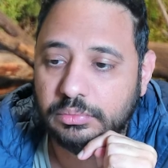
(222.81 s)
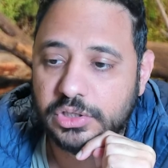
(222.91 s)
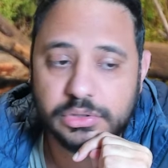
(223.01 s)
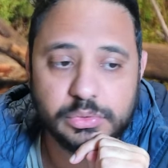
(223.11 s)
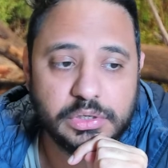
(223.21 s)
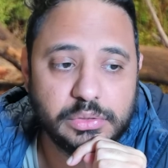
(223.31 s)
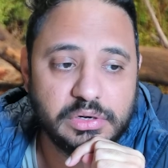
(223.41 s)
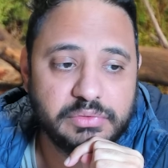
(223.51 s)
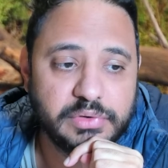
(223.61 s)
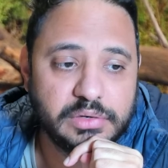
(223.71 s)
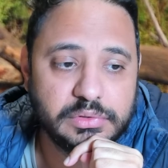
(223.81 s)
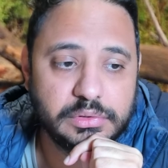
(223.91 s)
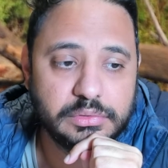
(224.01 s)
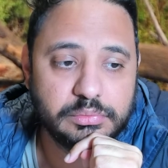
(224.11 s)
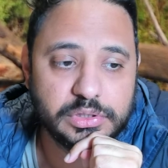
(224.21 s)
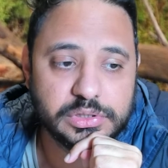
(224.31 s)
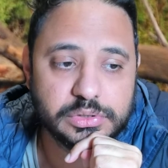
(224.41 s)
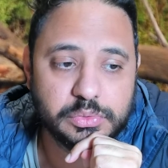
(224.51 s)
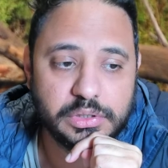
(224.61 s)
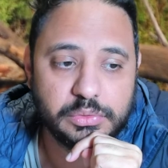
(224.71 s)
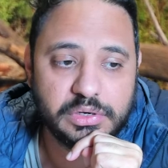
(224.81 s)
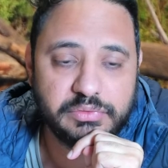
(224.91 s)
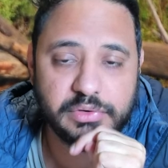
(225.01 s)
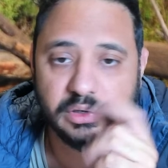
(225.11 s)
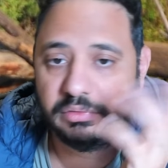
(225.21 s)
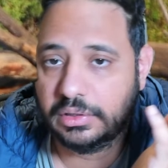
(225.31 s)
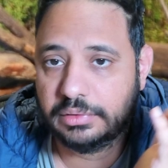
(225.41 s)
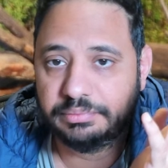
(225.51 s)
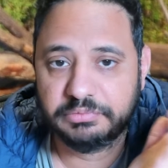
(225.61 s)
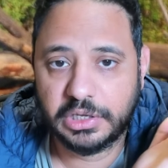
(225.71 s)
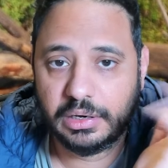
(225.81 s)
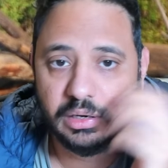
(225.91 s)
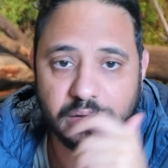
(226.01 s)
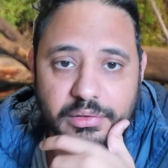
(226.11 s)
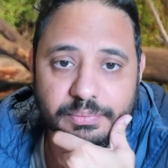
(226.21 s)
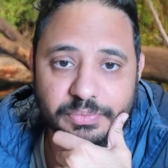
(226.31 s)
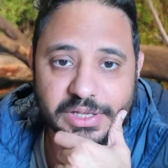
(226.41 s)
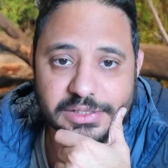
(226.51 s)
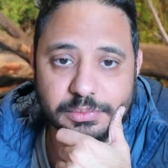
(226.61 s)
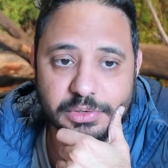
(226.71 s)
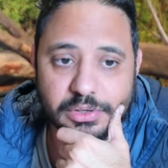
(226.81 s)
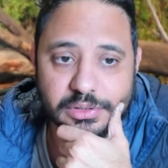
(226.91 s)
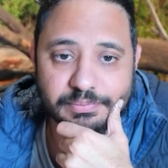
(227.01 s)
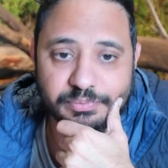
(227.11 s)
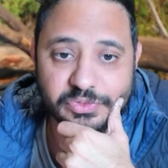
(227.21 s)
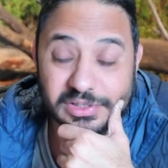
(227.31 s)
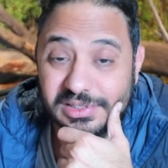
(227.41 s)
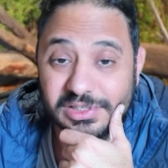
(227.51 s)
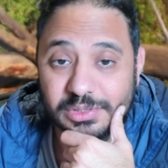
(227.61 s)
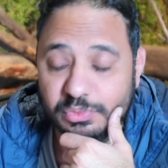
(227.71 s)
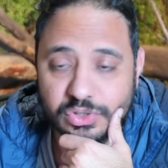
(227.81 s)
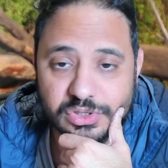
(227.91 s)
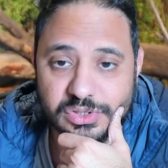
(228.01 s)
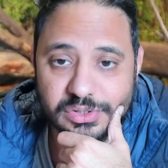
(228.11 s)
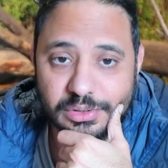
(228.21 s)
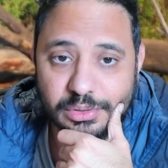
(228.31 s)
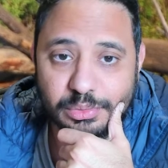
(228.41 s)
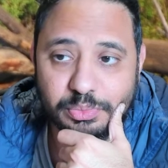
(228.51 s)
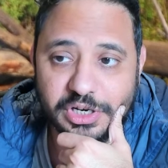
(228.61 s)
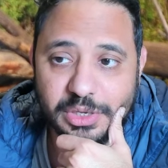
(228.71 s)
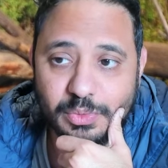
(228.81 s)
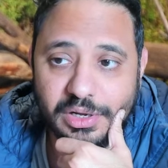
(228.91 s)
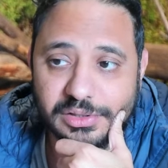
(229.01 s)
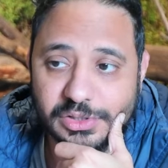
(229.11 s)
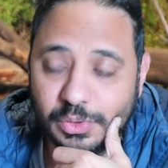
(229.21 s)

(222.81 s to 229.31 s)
Budget 2025 here, budget 2025 there, and that's about it. The system works pretty well.